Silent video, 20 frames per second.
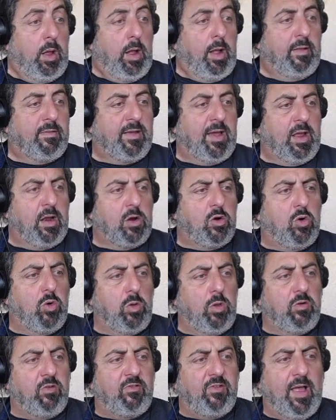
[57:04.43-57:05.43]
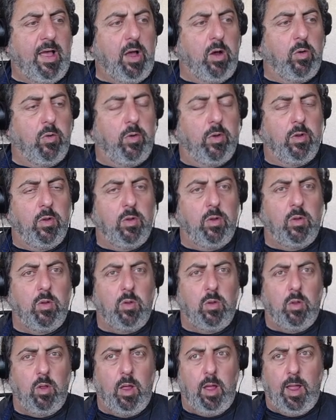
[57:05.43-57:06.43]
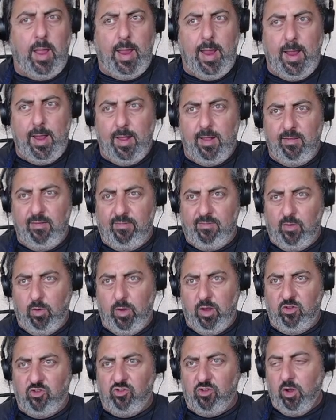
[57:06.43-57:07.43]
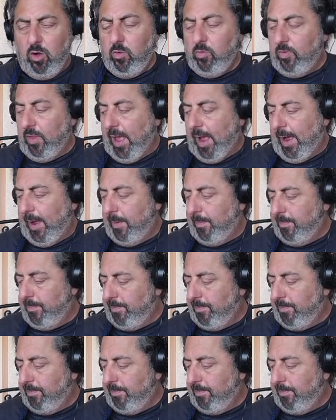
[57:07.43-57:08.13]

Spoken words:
It's got a cooler sound. And so he showed that